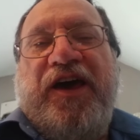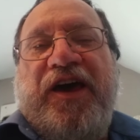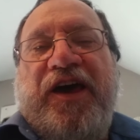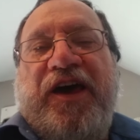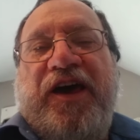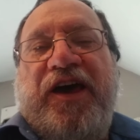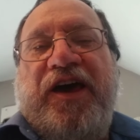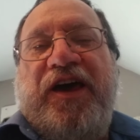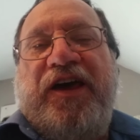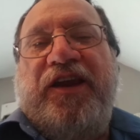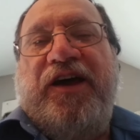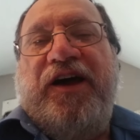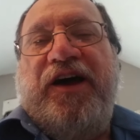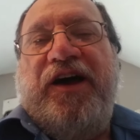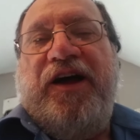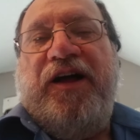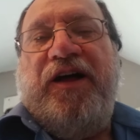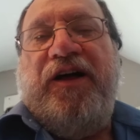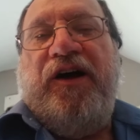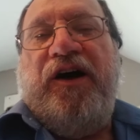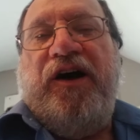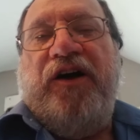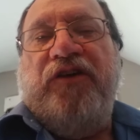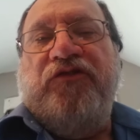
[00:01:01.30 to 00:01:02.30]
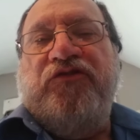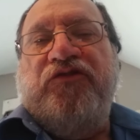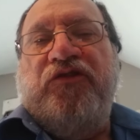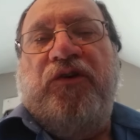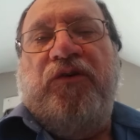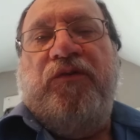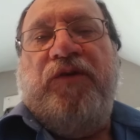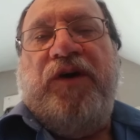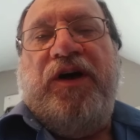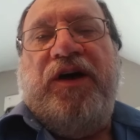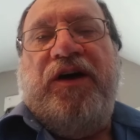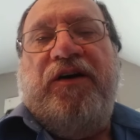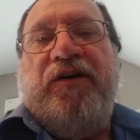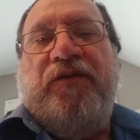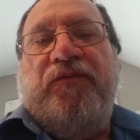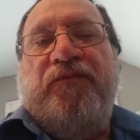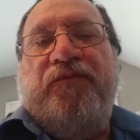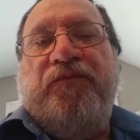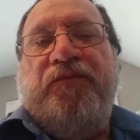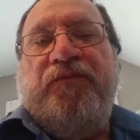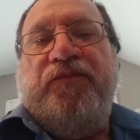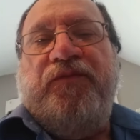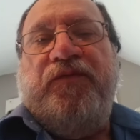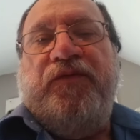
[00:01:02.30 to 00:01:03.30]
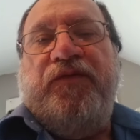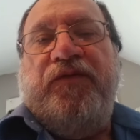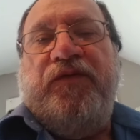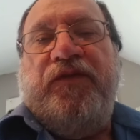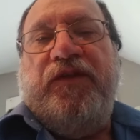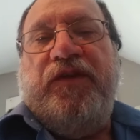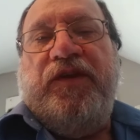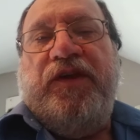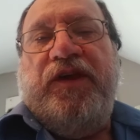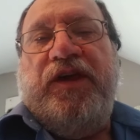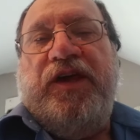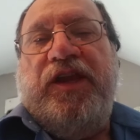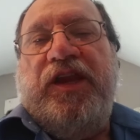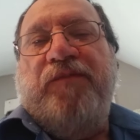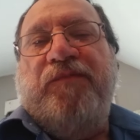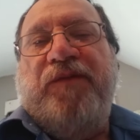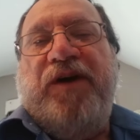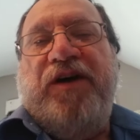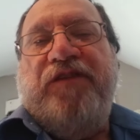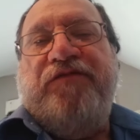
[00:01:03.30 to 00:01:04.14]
And also, any of my